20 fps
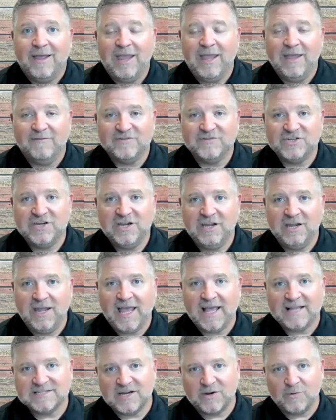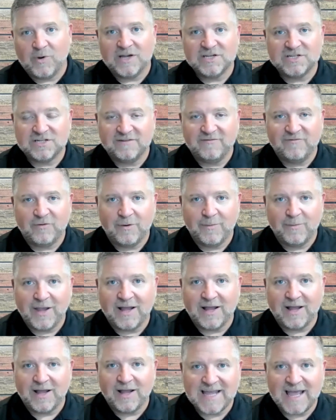if she has a question for me
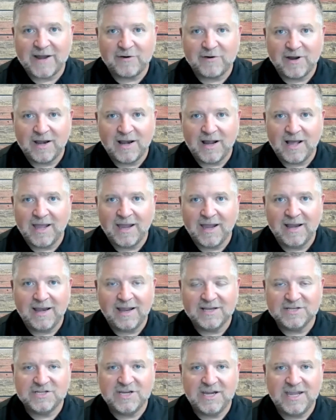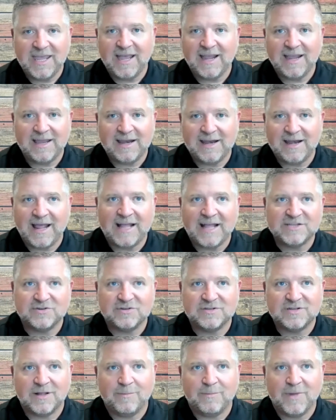on a Saturday night and she can't get an
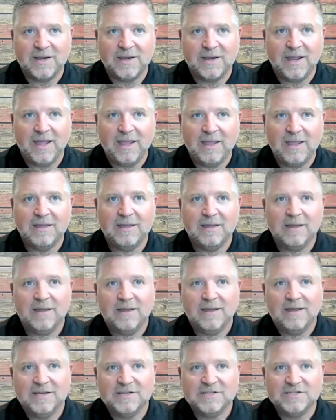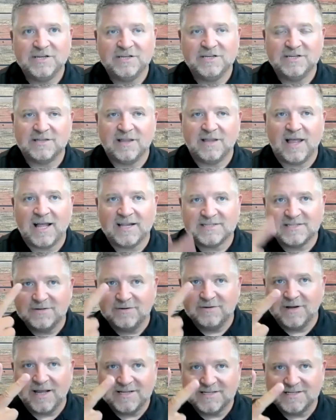answer till Monday, she just lost
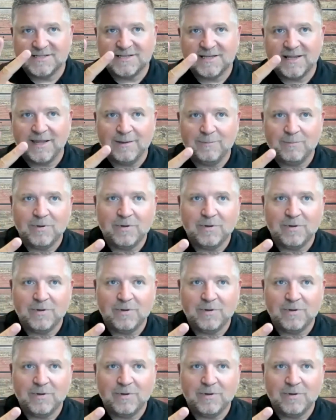2 nights of sleep.